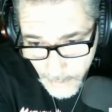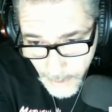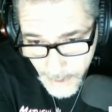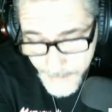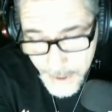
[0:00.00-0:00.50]

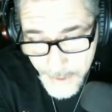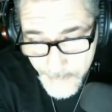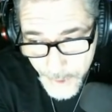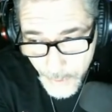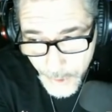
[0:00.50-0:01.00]
It's because
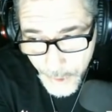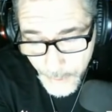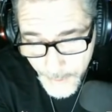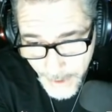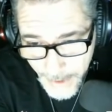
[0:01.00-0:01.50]
when you
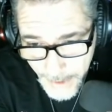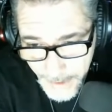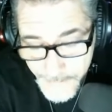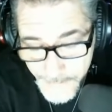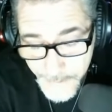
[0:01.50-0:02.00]
accumulate it, it
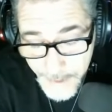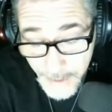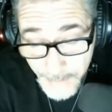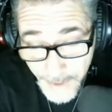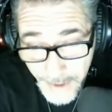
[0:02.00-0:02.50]
gives you the
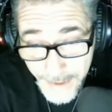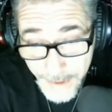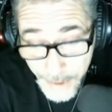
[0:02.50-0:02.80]
ability to